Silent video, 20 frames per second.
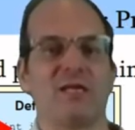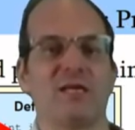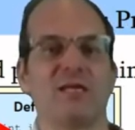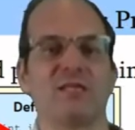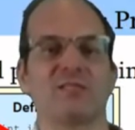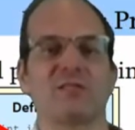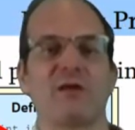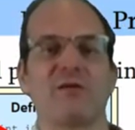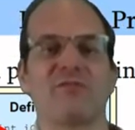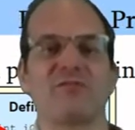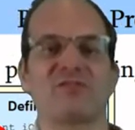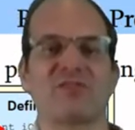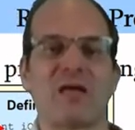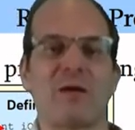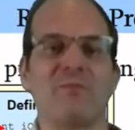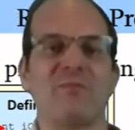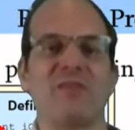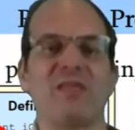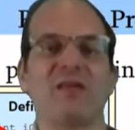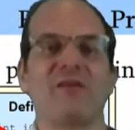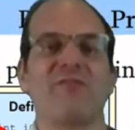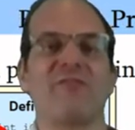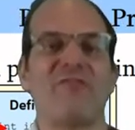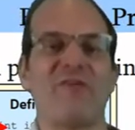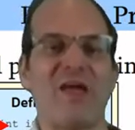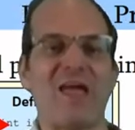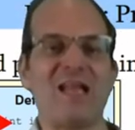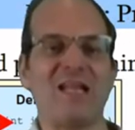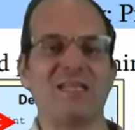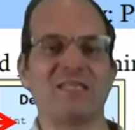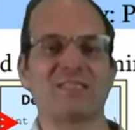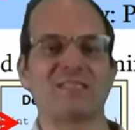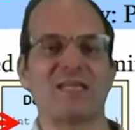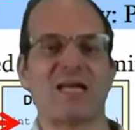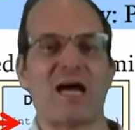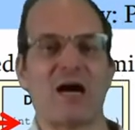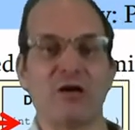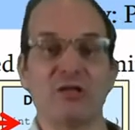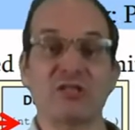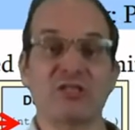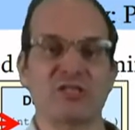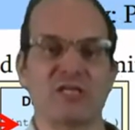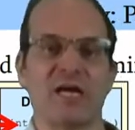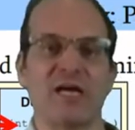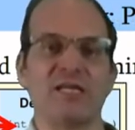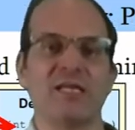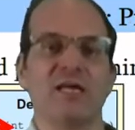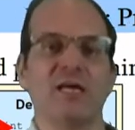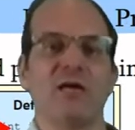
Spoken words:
So if something fails outside,